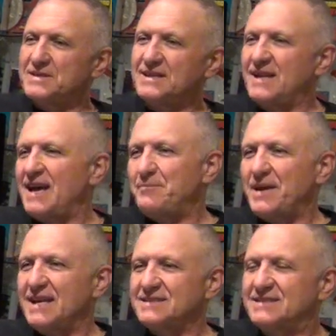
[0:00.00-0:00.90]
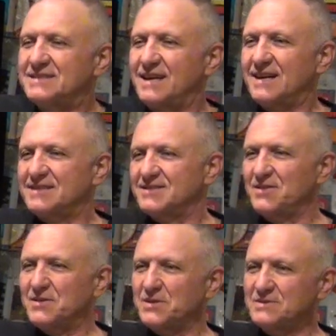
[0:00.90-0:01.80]
We'd say, that band sucks,
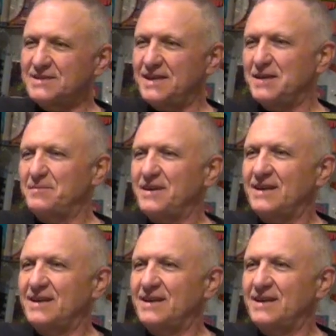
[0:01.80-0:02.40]
don't go see them,